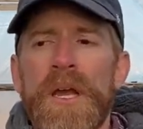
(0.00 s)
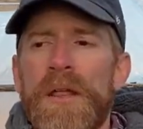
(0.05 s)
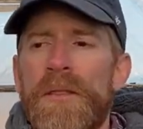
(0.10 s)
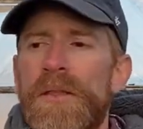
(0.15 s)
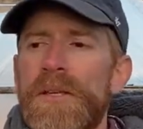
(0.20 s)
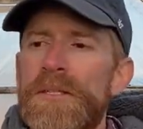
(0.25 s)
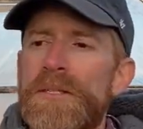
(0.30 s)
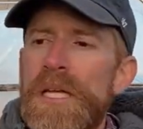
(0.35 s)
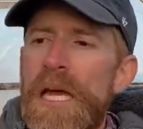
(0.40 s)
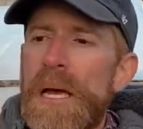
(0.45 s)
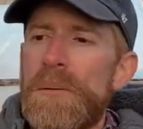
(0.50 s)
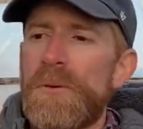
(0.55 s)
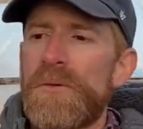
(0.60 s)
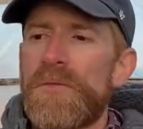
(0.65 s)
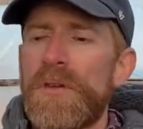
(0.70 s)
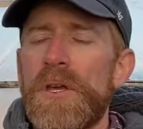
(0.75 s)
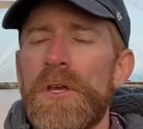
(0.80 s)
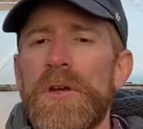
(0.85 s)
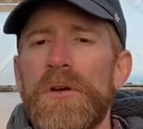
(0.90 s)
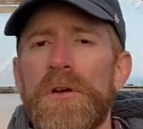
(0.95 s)
This time of
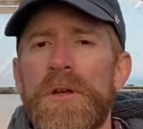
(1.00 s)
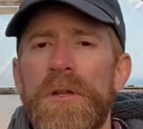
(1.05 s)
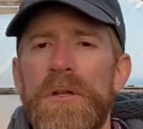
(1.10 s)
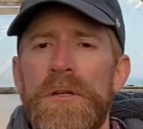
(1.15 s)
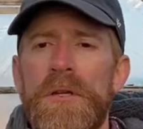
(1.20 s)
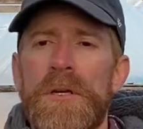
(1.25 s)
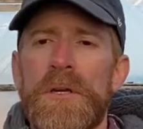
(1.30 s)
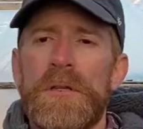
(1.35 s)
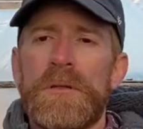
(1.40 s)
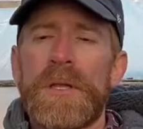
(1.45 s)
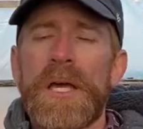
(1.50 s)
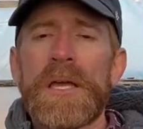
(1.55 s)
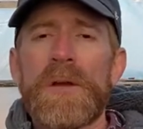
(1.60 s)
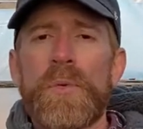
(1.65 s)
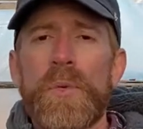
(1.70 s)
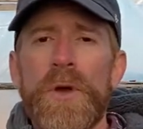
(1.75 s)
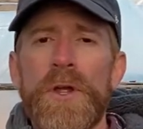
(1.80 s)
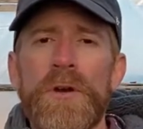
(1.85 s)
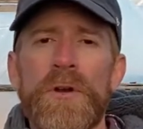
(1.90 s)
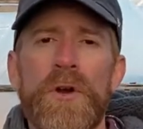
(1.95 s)
year in late
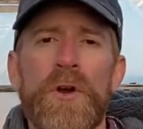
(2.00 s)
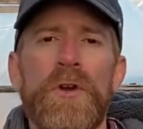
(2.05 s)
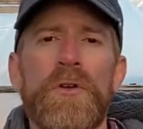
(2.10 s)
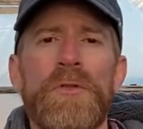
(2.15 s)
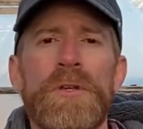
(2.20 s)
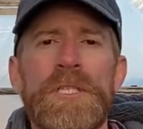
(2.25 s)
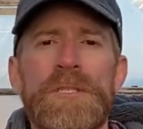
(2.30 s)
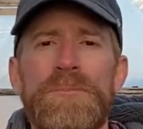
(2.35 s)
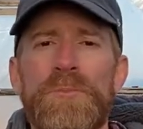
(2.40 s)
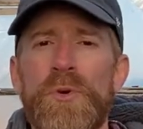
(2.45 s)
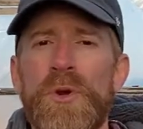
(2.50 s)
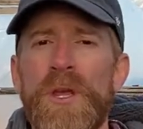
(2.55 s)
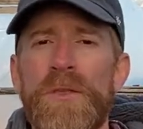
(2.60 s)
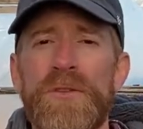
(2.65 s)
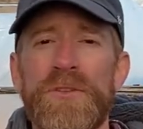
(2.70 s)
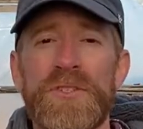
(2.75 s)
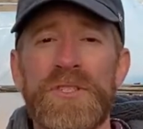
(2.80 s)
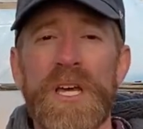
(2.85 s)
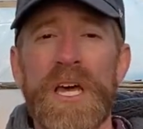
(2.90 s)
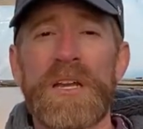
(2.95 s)
winter, early spring,
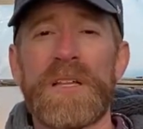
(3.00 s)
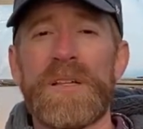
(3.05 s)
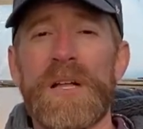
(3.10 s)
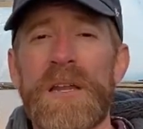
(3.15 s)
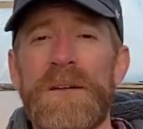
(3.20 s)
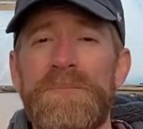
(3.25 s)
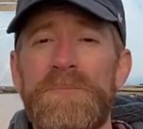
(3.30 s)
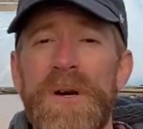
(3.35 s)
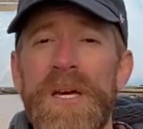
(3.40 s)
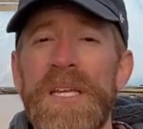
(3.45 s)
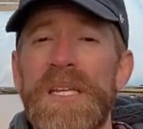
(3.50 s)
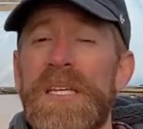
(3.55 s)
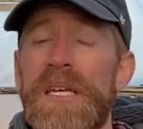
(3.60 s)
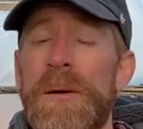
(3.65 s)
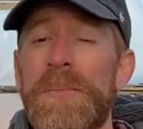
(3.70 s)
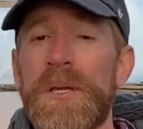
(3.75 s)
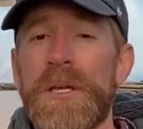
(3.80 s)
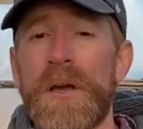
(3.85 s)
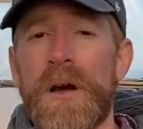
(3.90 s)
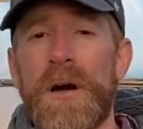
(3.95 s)
there's not a lot of money
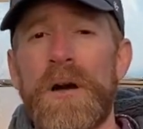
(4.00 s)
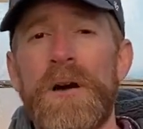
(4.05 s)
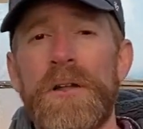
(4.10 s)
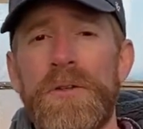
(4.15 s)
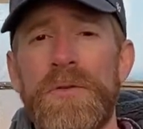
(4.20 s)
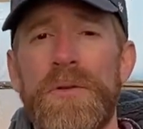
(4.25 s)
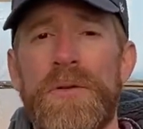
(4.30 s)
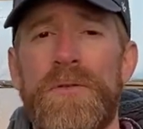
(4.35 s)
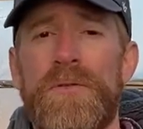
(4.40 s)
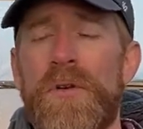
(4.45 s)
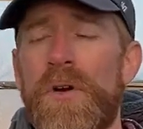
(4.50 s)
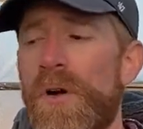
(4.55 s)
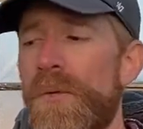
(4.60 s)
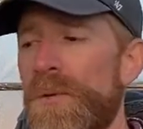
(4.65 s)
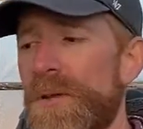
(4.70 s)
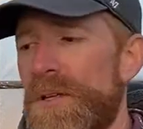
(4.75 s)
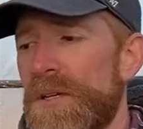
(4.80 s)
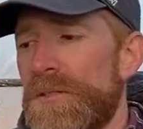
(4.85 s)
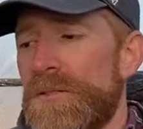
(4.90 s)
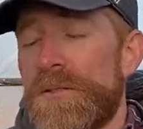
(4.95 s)
coming onto a farm
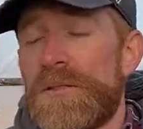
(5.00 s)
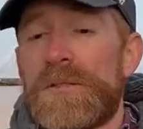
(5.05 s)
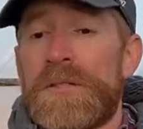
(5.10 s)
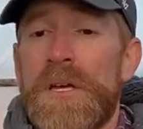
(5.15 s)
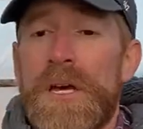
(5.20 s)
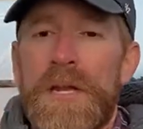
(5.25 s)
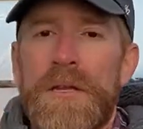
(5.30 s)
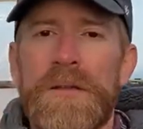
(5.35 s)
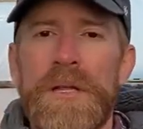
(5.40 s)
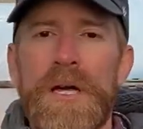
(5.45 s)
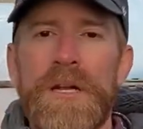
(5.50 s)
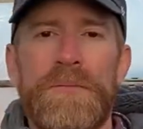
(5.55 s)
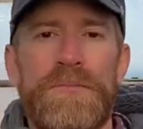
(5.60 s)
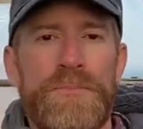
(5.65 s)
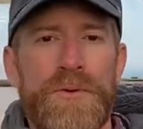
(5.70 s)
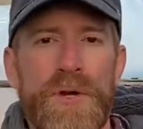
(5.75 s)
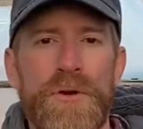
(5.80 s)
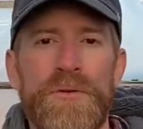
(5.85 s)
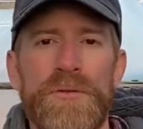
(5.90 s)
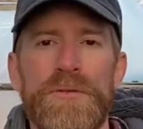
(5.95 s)
because there's not a lot of
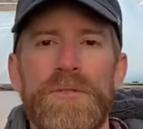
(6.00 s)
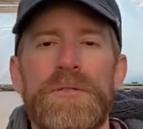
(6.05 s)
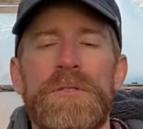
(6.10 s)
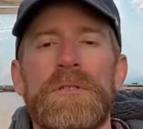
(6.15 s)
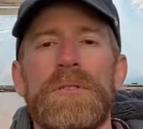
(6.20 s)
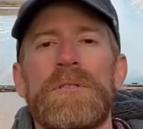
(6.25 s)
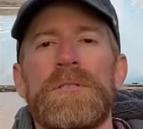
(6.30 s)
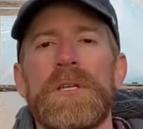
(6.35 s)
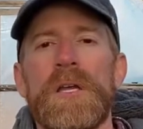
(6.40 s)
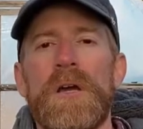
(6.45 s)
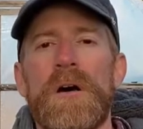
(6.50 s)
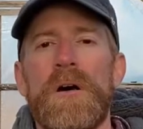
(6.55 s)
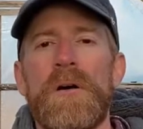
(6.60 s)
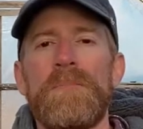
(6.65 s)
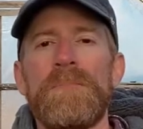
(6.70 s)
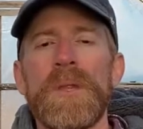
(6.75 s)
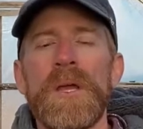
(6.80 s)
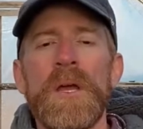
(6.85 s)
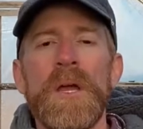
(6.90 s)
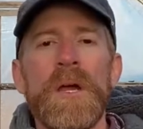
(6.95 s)
produce to sell.
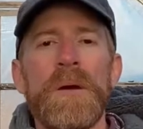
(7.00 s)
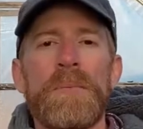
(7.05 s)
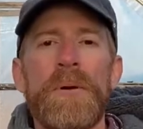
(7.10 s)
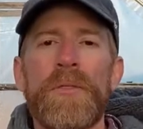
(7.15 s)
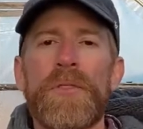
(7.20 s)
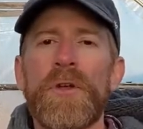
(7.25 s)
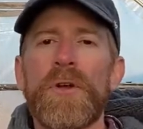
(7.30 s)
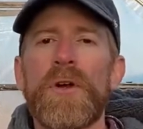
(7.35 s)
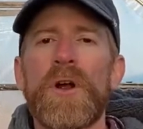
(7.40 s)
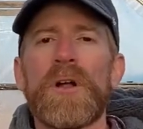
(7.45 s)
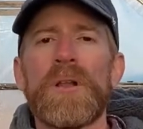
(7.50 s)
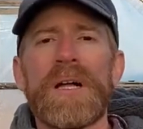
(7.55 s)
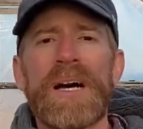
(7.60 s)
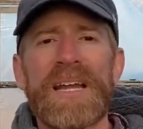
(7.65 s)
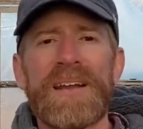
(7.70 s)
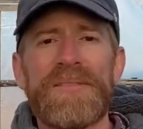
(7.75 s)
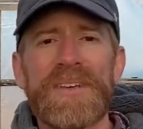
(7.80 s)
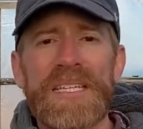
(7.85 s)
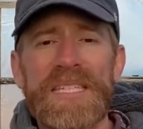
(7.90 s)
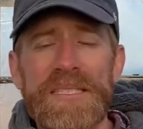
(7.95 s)
But there are a
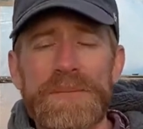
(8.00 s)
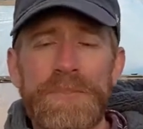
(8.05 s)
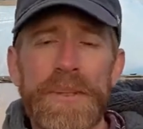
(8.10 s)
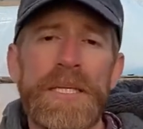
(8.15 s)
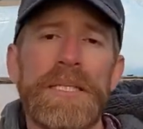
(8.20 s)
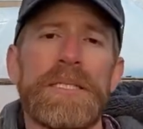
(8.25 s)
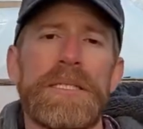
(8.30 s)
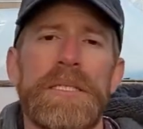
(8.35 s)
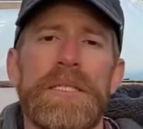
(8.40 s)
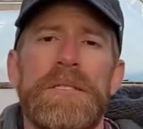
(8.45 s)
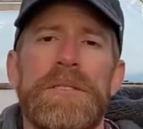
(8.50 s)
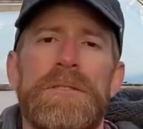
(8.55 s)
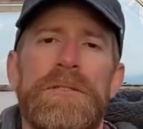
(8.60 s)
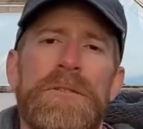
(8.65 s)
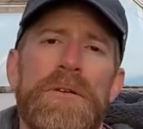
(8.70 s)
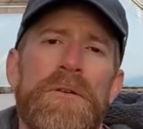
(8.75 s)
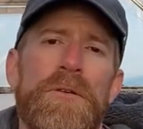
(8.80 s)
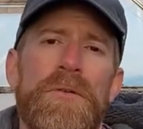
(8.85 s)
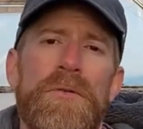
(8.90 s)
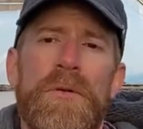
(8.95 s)
lot of expenses.
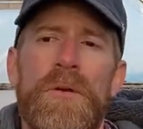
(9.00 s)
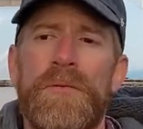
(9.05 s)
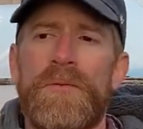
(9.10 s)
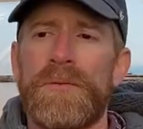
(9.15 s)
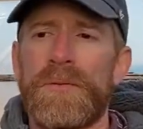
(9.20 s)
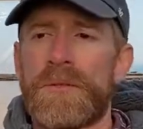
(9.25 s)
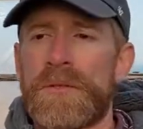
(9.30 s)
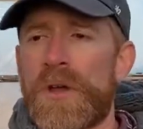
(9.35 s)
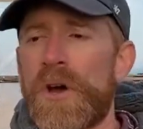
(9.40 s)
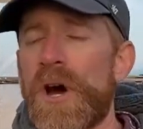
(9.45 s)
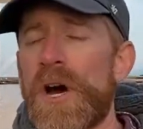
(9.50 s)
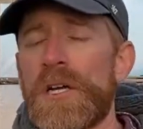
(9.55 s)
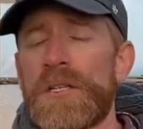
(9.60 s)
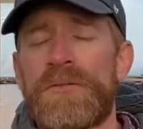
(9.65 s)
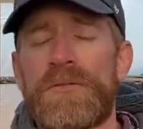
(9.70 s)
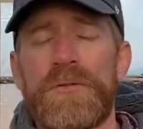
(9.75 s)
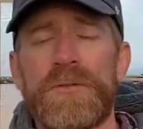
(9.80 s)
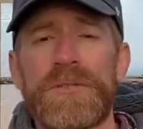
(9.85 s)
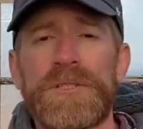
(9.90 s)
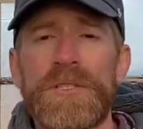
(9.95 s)
So
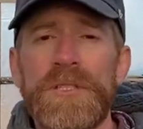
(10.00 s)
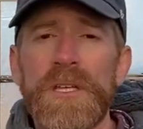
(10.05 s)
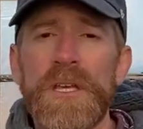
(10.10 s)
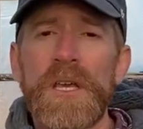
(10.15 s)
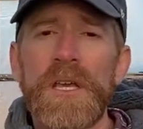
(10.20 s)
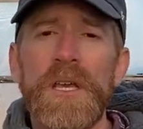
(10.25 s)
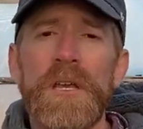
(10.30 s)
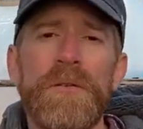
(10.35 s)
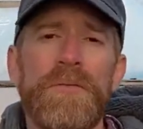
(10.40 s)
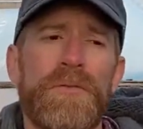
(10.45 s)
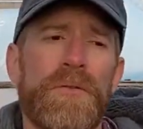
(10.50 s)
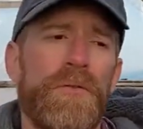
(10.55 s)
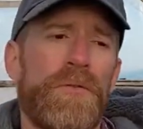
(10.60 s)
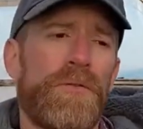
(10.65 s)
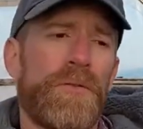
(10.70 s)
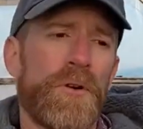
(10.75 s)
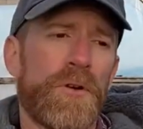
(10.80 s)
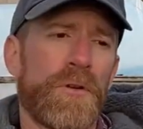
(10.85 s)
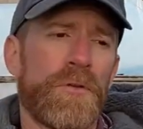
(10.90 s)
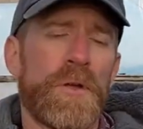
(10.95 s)
costs for seed, for
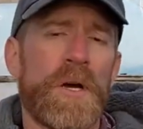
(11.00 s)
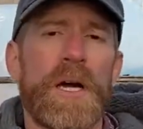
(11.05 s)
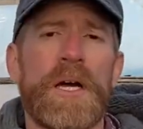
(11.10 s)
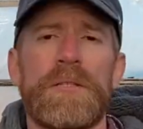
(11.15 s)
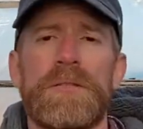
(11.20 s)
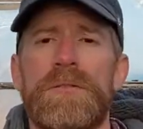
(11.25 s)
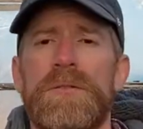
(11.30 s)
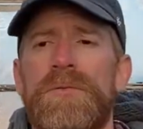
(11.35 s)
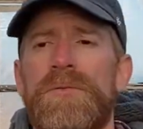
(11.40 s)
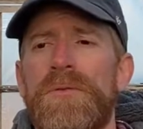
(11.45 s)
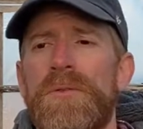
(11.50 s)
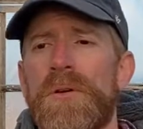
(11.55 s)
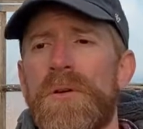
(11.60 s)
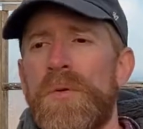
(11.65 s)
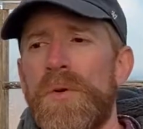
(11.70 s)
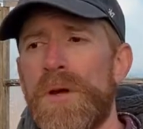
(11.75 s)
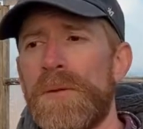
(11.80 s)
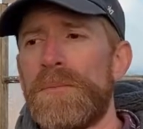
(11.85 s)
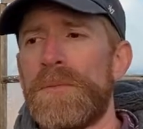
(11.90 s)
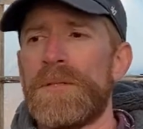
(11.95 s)
fertilizer, for
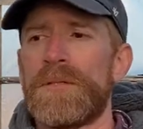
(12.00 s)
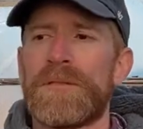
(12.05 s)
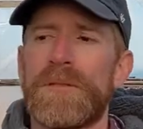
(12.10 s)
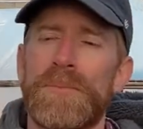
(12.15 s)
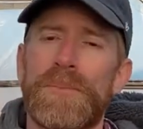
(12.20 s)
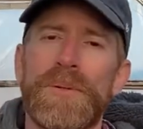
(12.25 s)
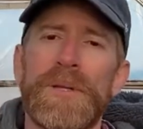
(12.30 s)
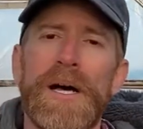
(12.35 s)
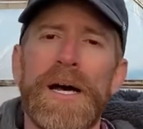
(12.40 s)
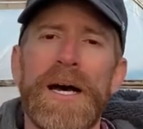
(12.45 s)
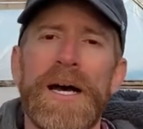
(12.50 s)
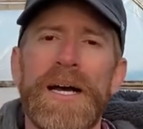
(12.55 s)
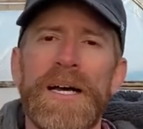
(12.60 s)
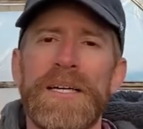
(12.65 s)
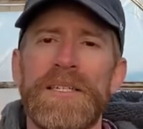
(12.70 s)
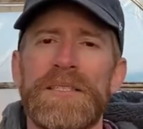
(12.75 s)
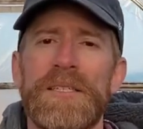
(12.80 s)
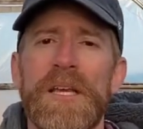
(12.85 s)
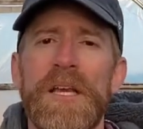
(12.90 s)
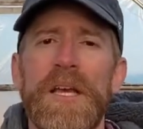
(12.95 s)
equipment,
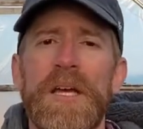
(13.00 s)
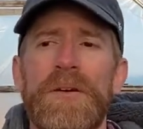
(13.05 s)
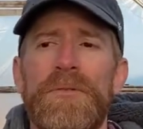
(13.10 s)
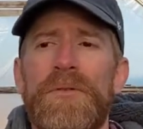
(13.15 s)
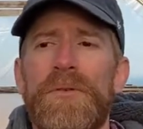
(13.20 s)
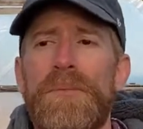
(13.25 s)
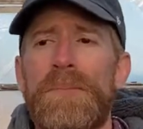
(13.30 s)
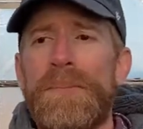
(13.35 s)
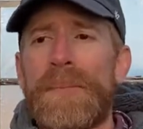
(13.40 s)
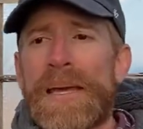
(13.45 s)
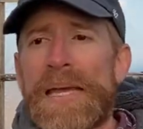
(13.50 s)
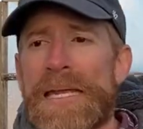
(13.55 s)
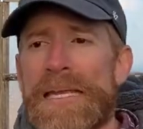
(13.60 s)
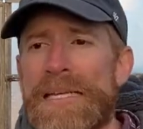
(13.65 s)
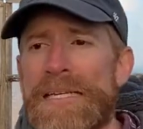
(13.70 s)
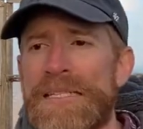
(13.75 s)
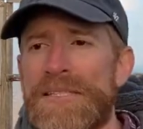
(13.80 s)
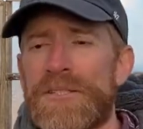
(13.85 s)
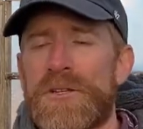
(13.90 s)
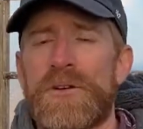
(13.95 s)
supplies, for
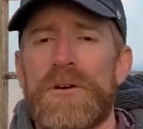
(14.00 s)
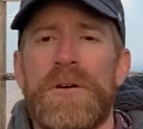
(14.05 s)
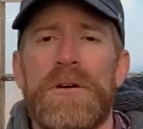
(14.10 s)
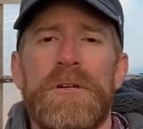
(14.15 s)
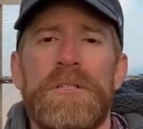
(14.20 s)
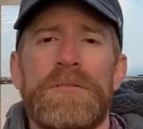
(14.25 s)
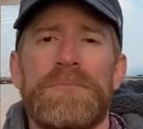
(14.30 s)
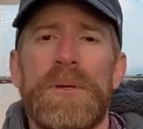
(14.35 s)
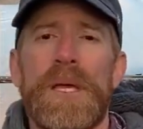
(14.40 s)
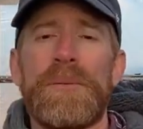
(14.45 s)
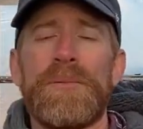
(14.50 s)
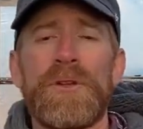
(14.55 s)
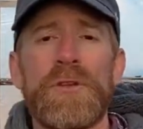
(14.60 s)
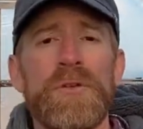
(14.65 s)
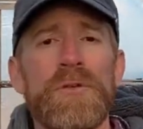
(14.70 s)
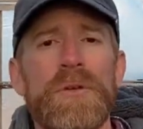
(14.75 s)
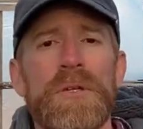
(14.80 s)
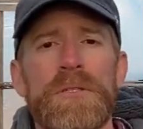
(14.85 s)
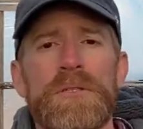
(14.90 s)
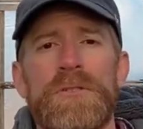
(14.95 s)
maintenance costs, maybe
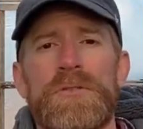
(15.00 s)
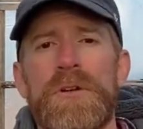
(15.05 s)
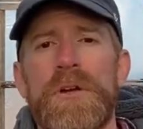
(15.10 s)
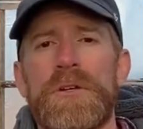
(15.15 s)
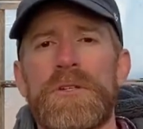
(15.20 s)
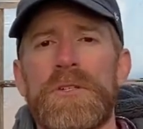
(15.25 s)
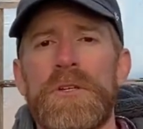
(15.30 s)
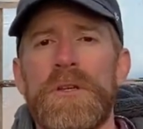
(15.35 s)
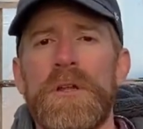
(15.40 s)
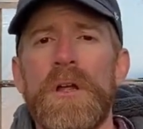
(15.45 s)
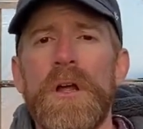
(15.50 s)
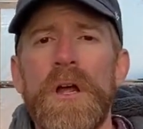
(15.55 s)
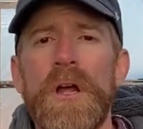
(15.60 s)
new construction.